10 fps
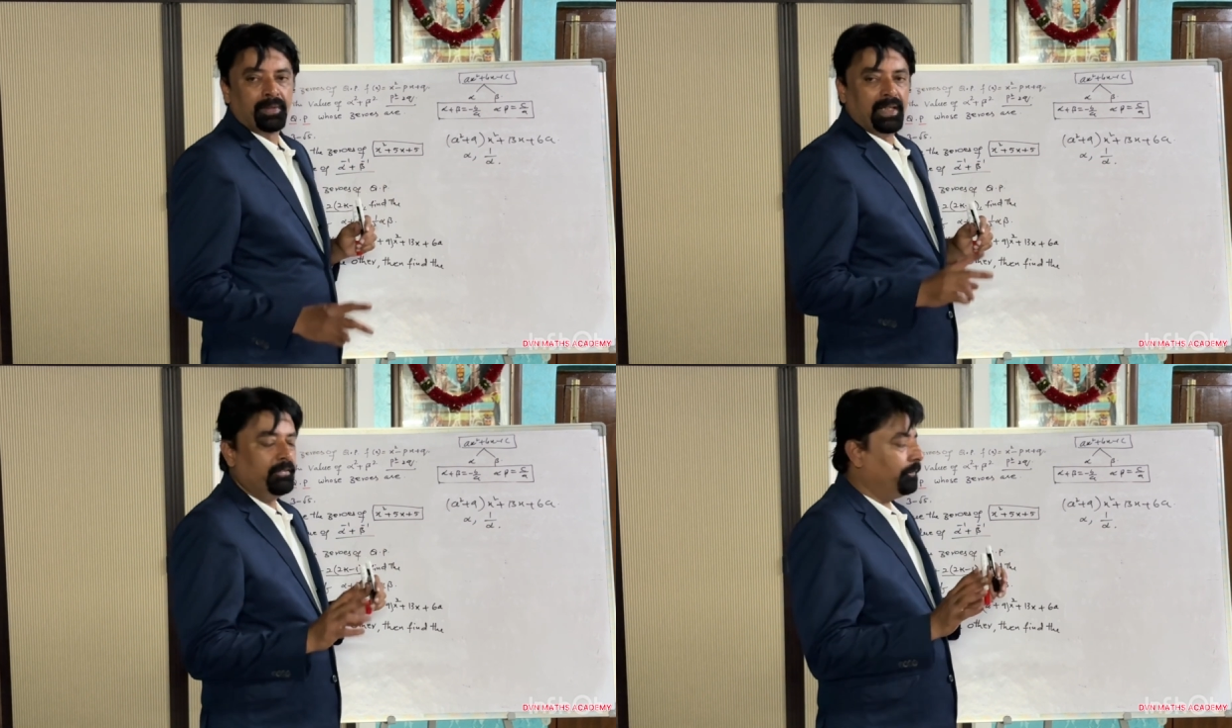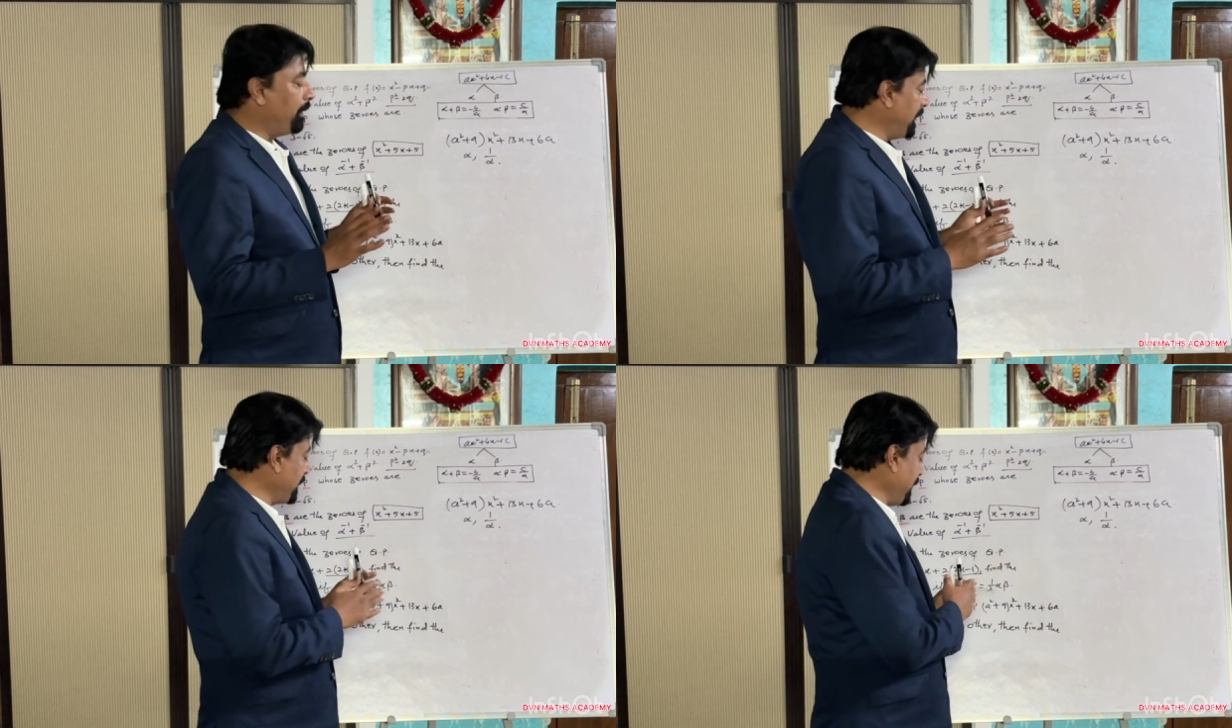If
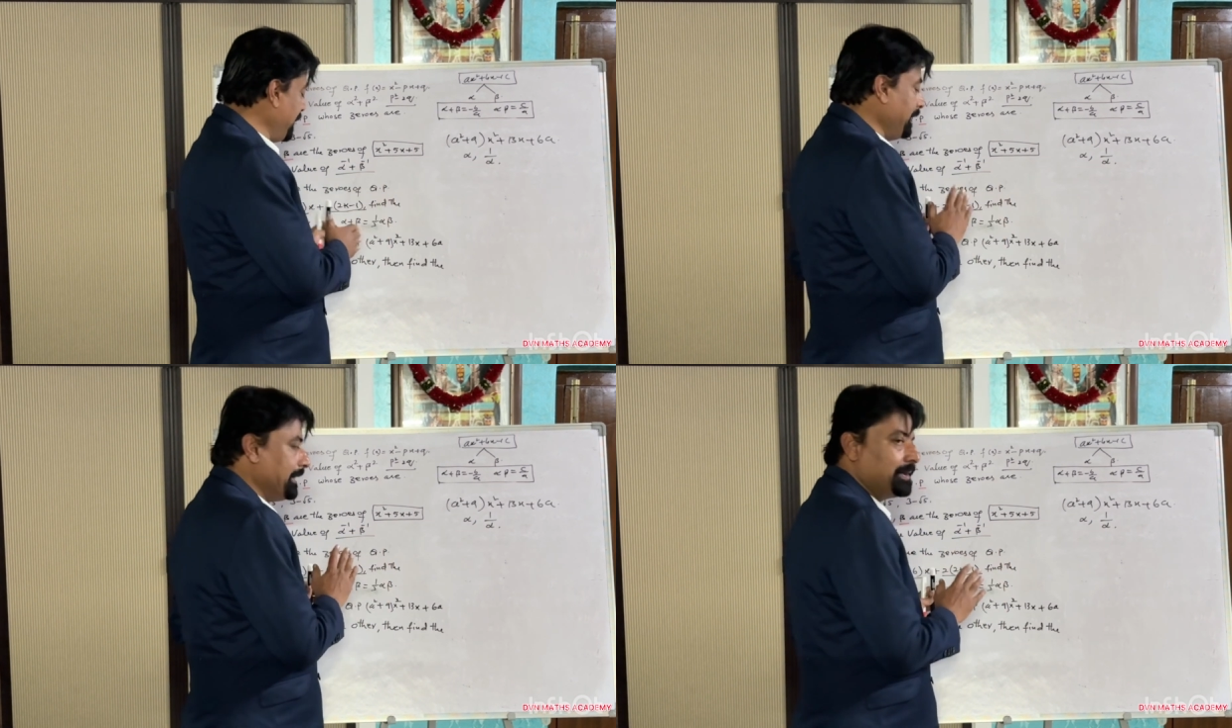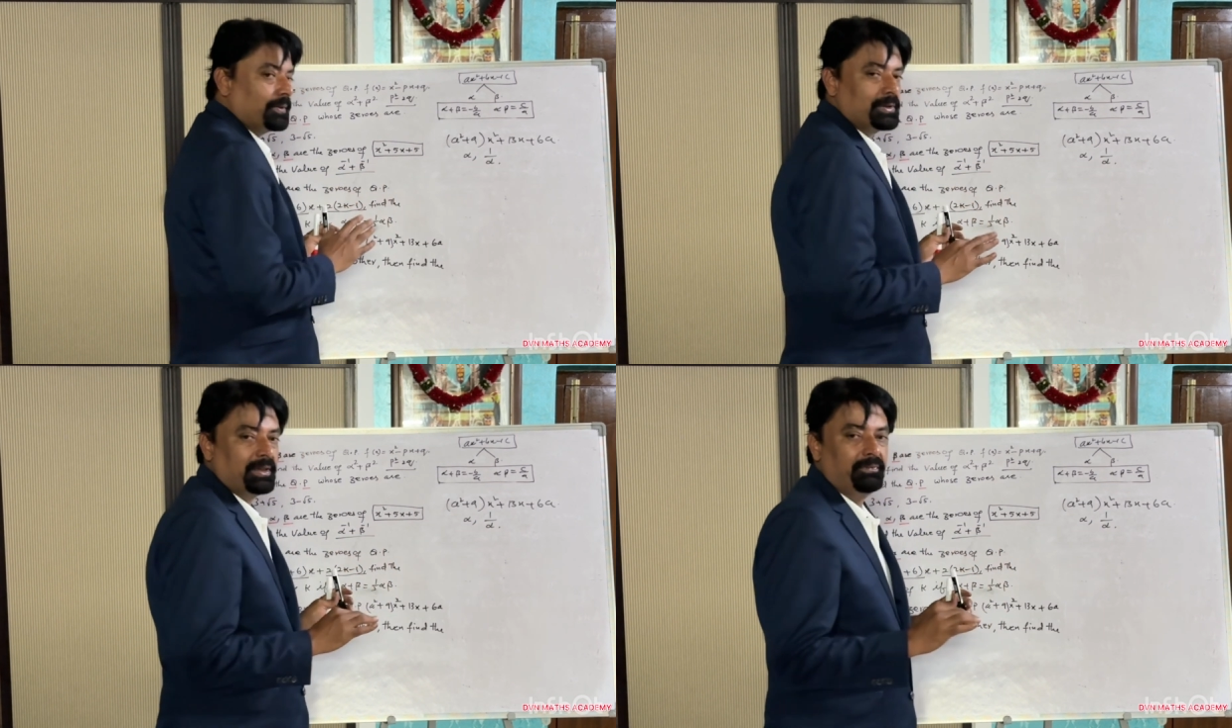by reading this
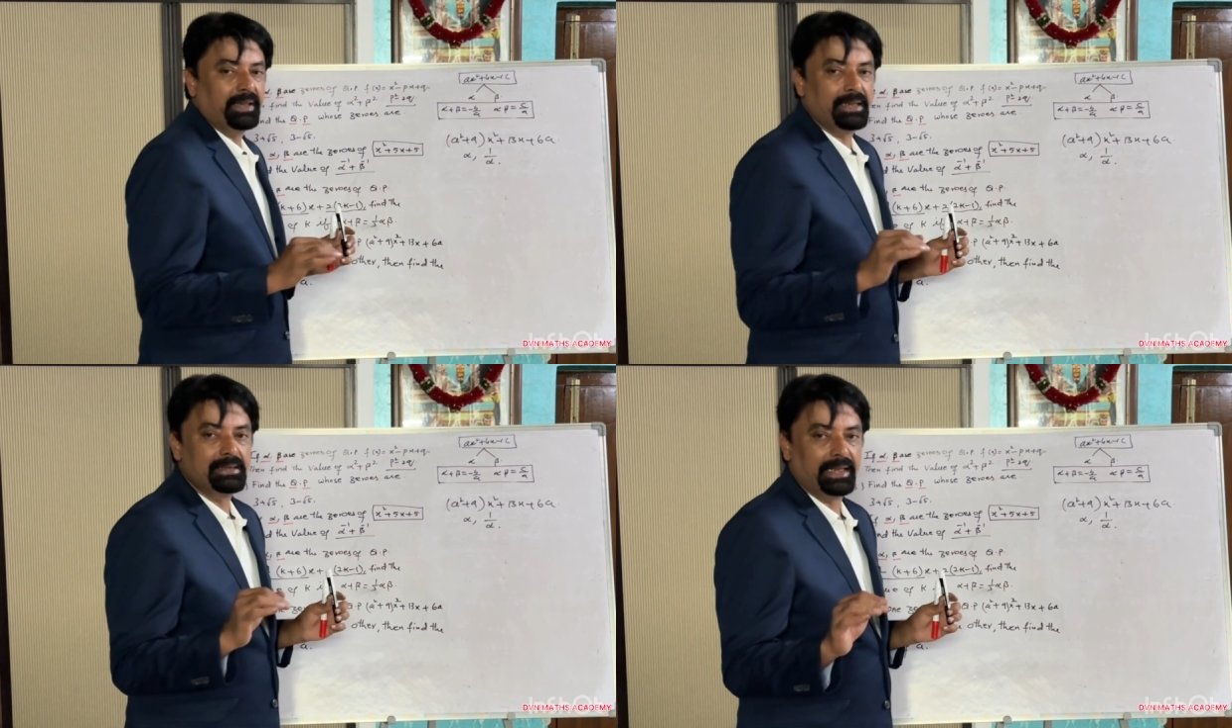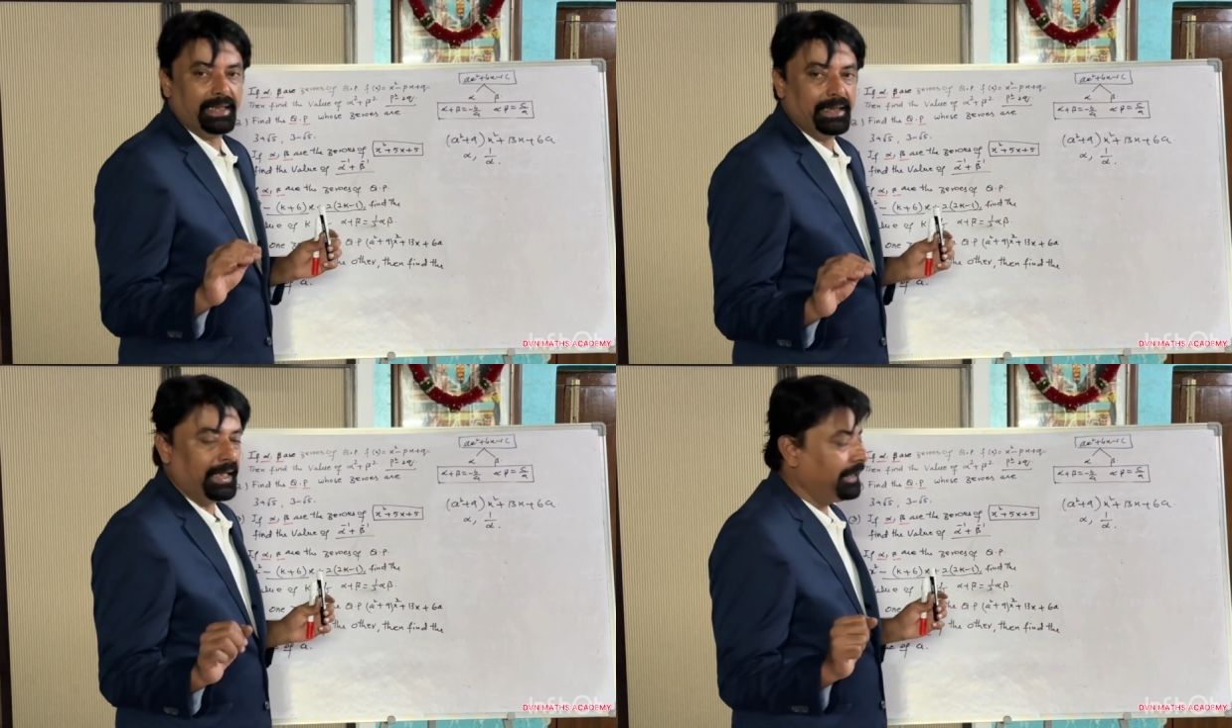question we can
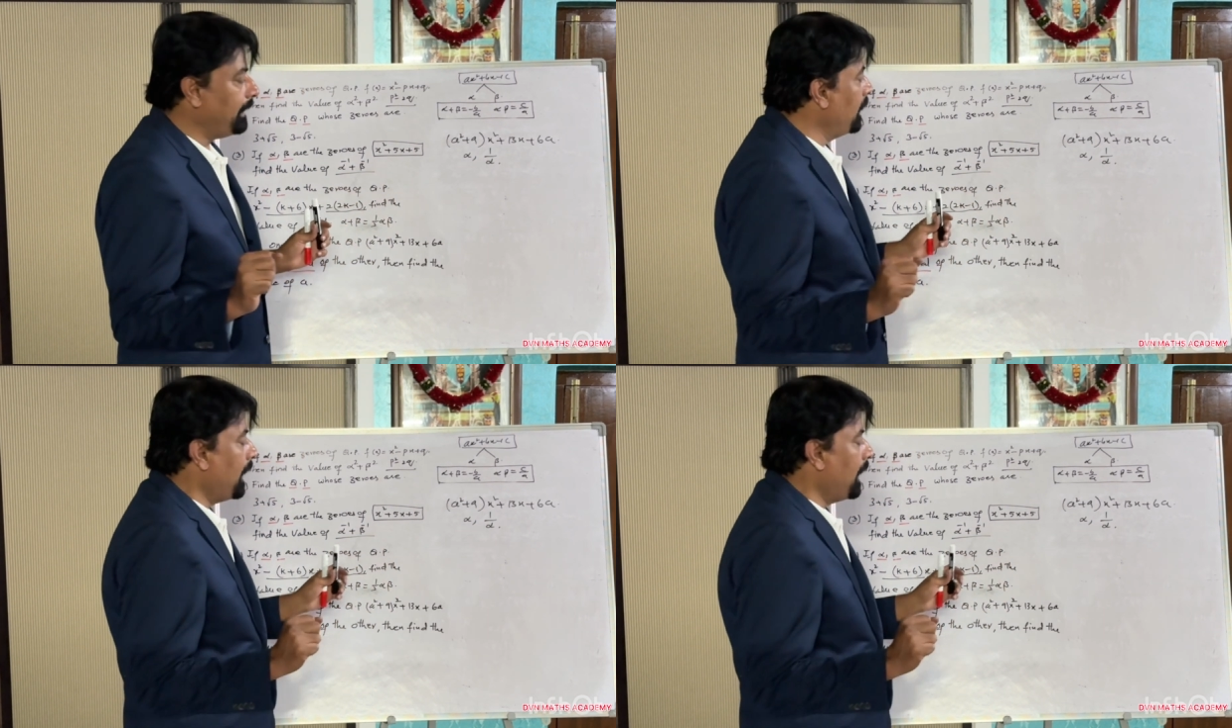say that